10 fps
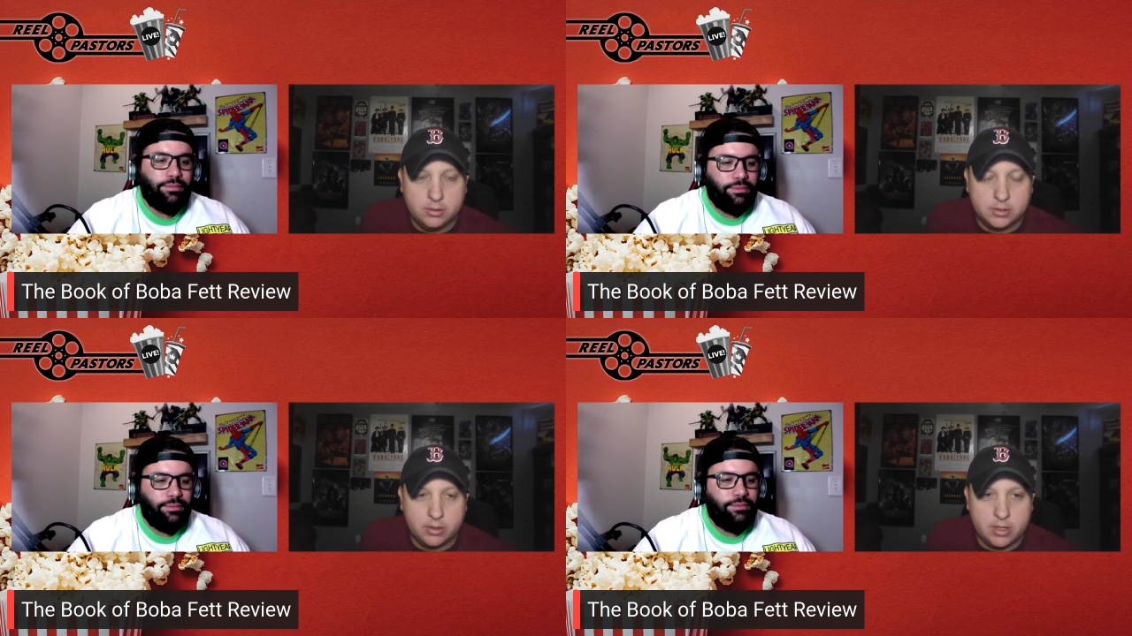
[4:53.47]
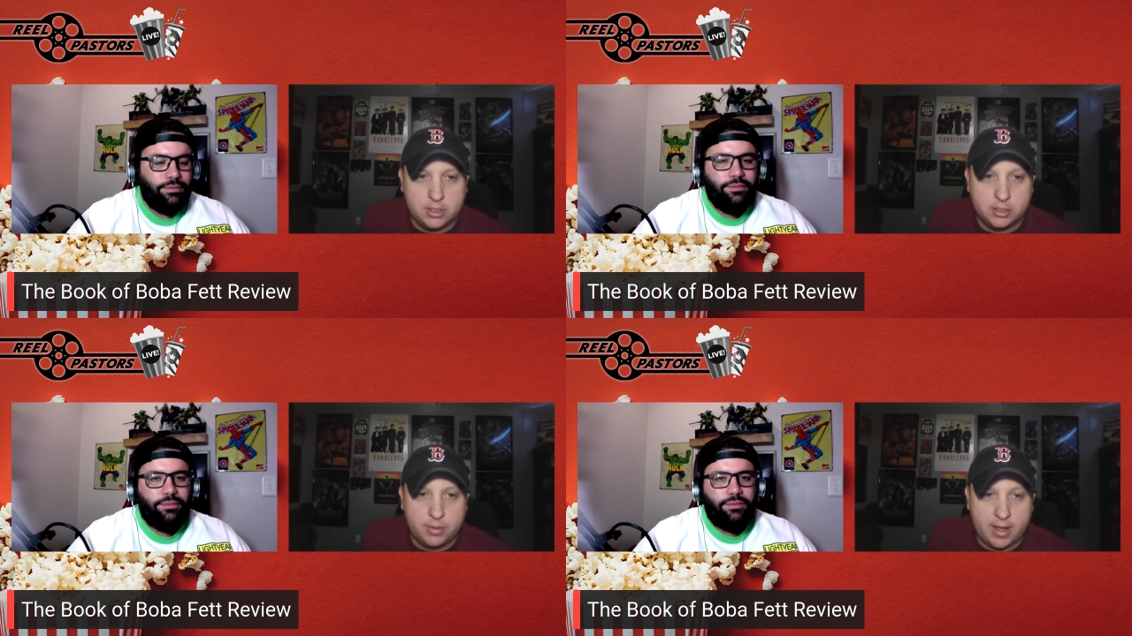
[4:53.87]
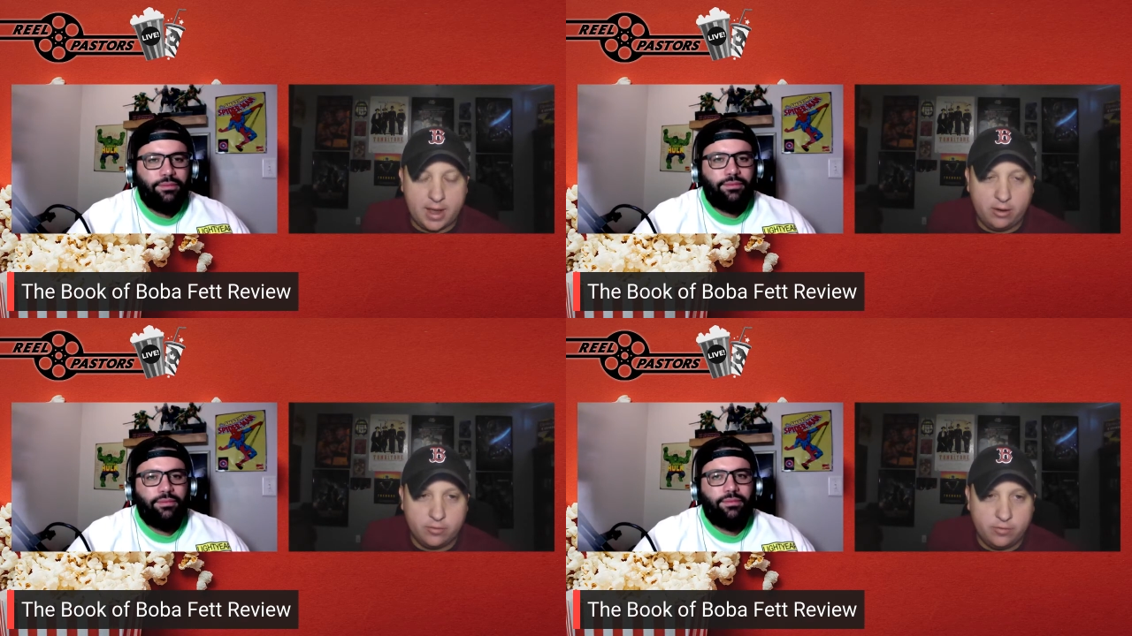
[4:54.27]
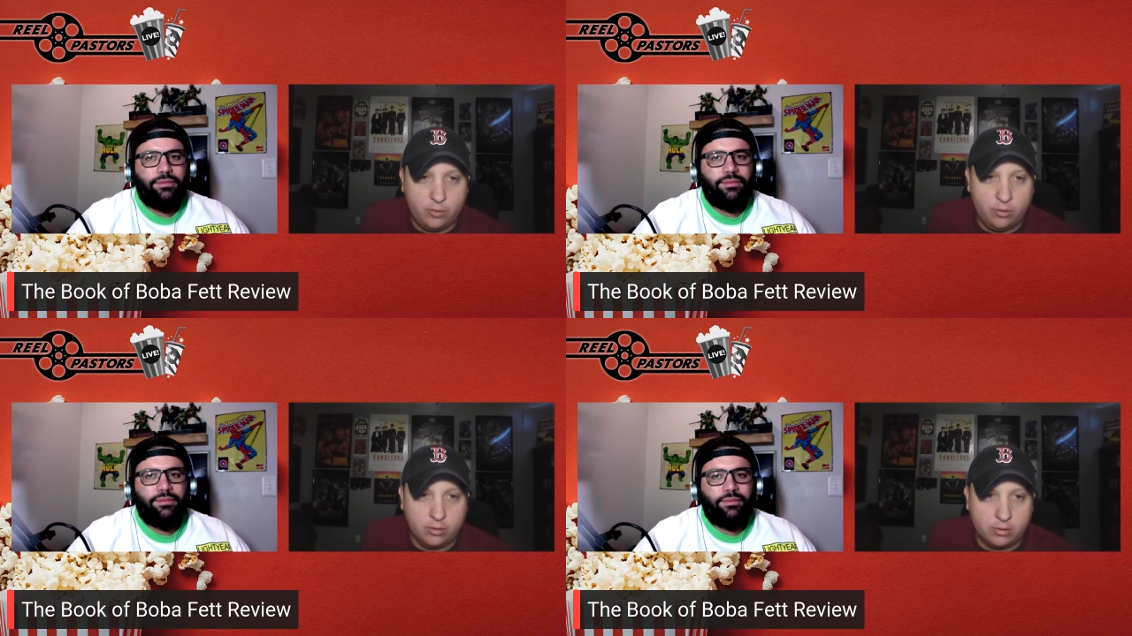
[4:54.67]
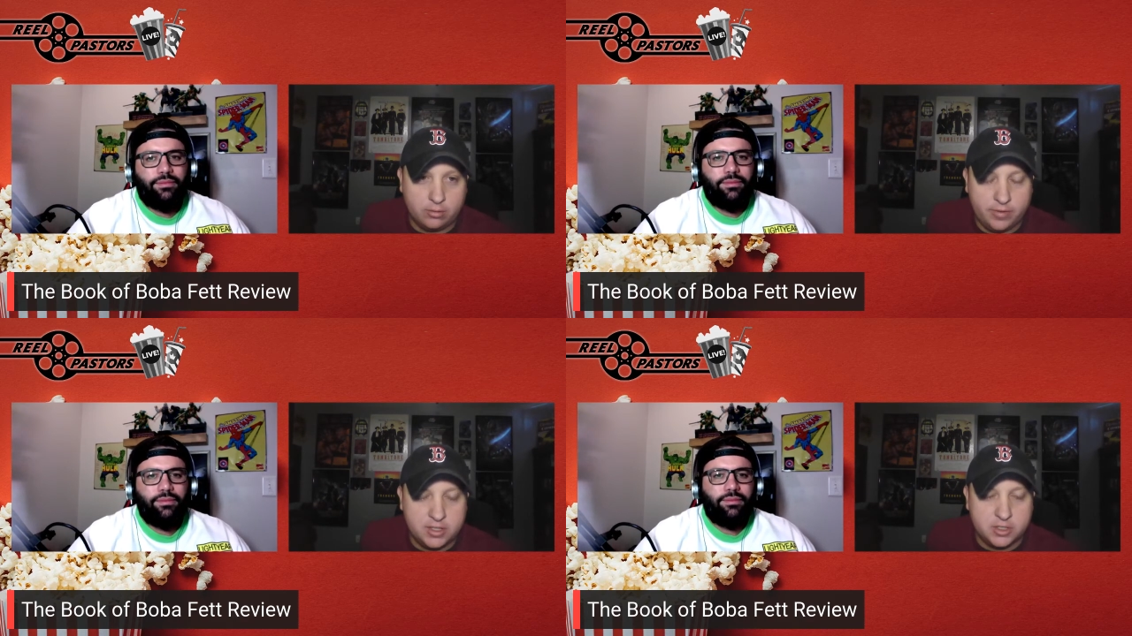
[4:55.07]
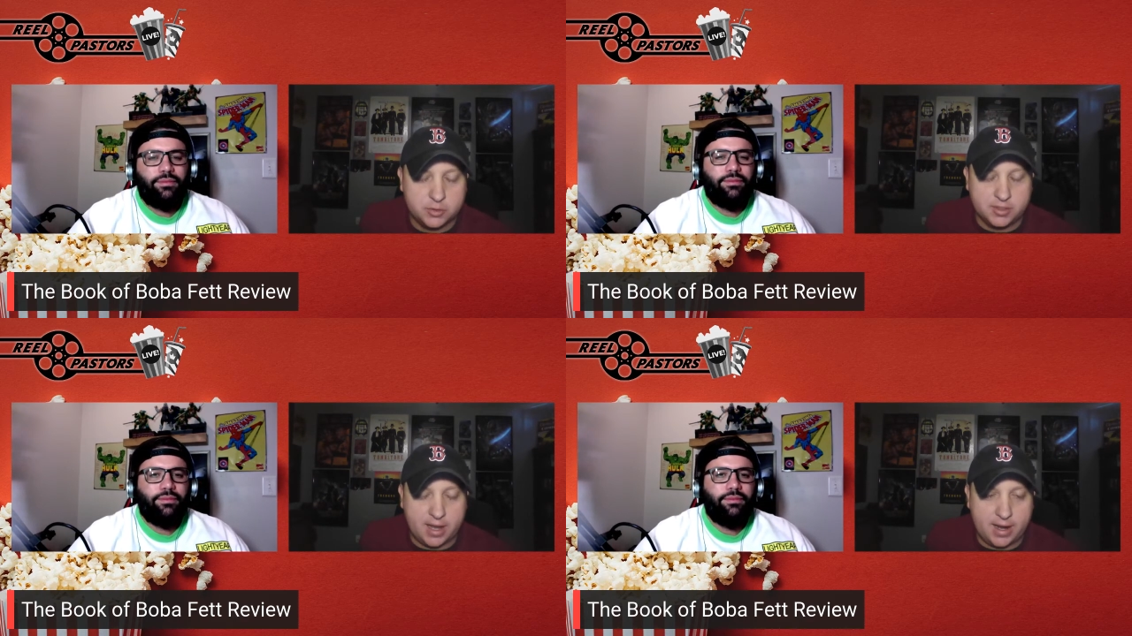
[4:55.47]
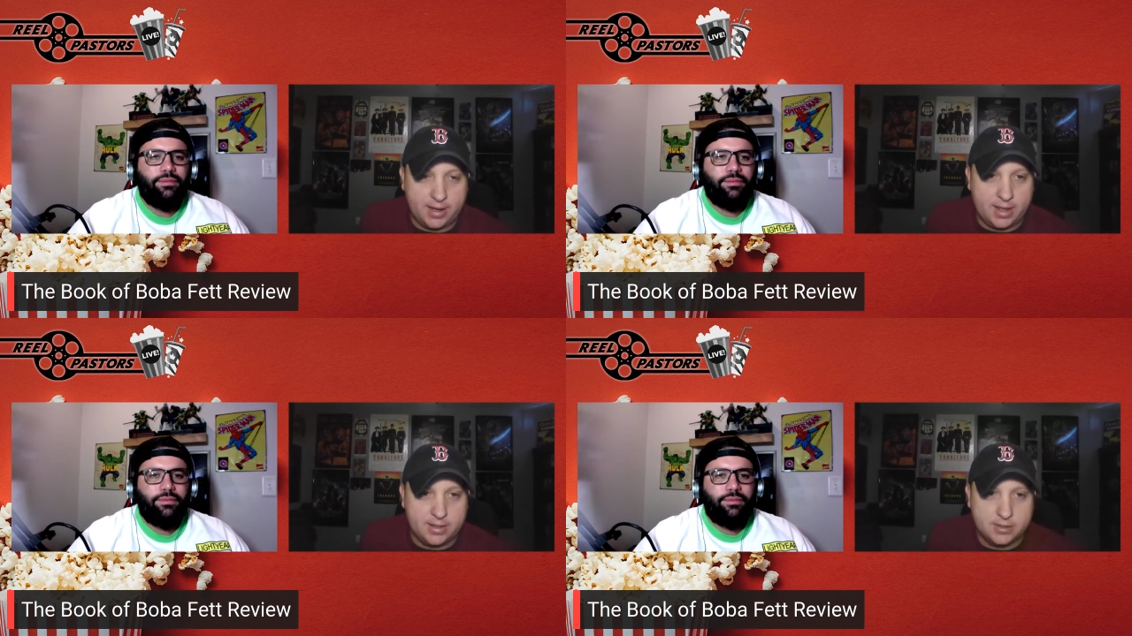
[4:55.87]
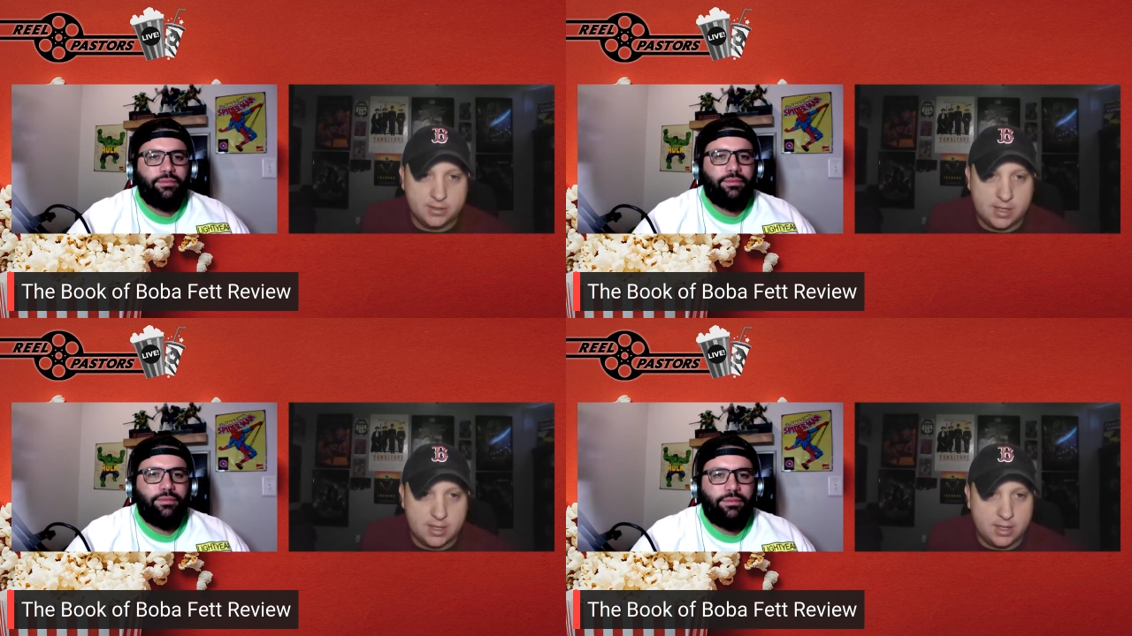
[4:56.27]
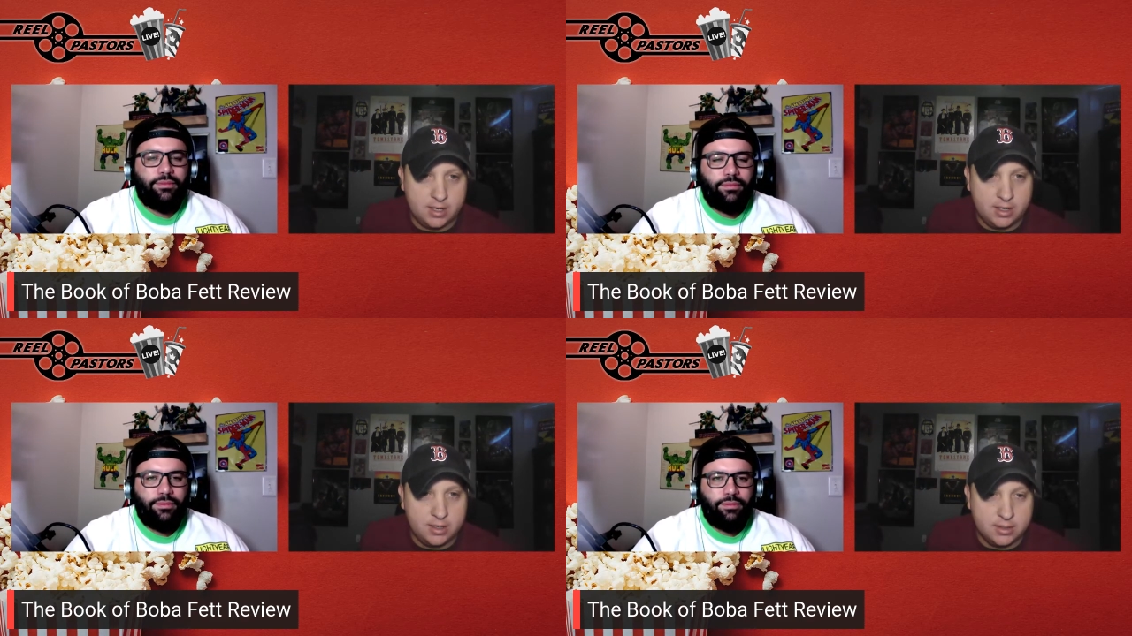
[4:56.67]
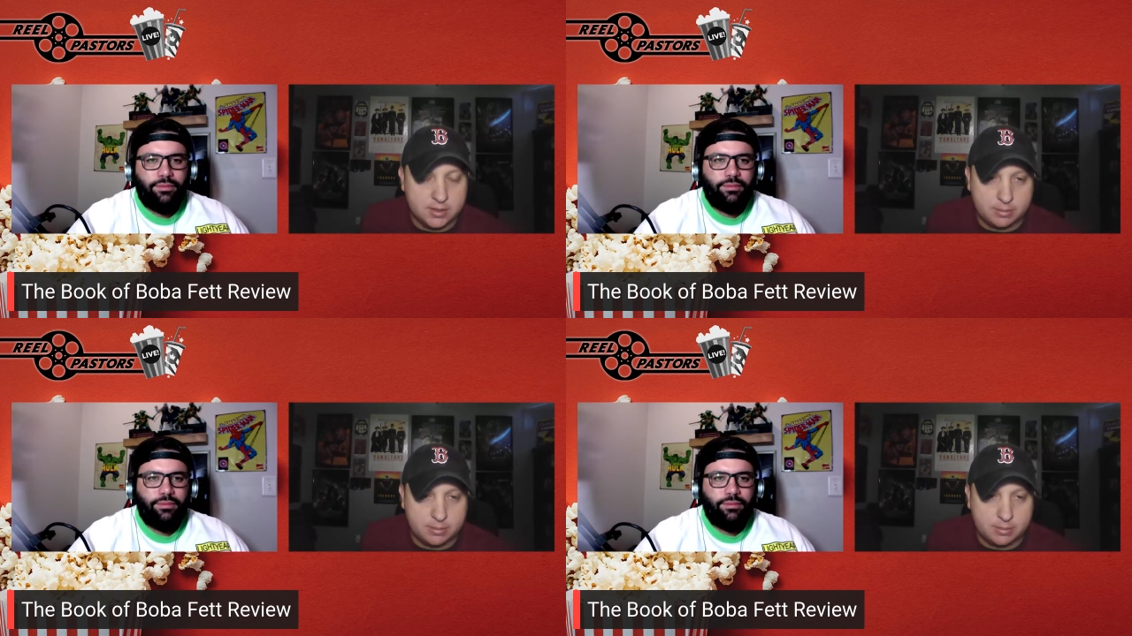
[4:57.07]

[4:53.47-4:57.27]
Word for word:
Speaker 1: So he should be out for vengeance, Was I guess he is,